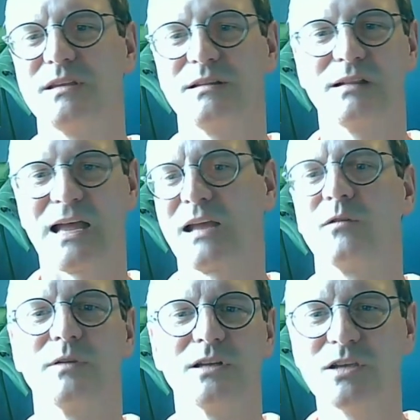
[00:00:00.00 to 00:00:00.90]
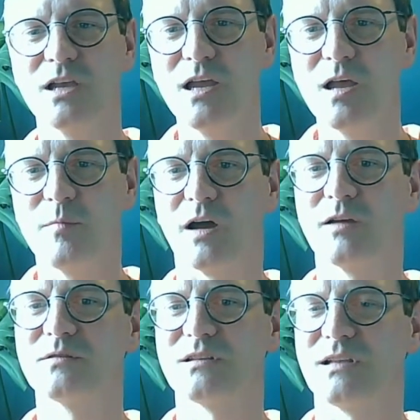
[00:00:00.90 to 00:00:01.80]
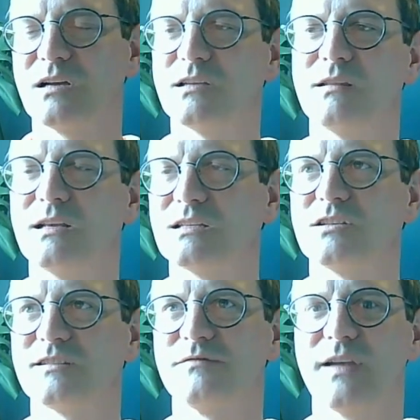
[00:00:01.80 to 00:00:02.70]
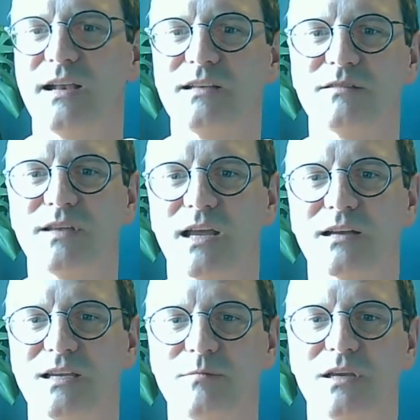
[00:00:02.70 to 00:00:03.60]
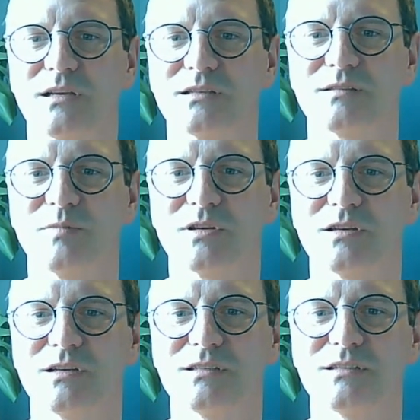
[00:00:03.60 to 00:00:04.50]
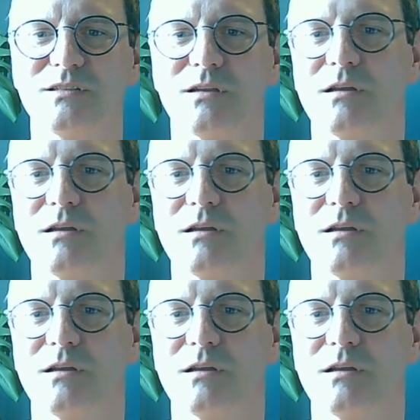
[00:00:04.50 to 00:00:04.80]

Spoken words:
language. But I also think I don't think it's just the failings of the academics, because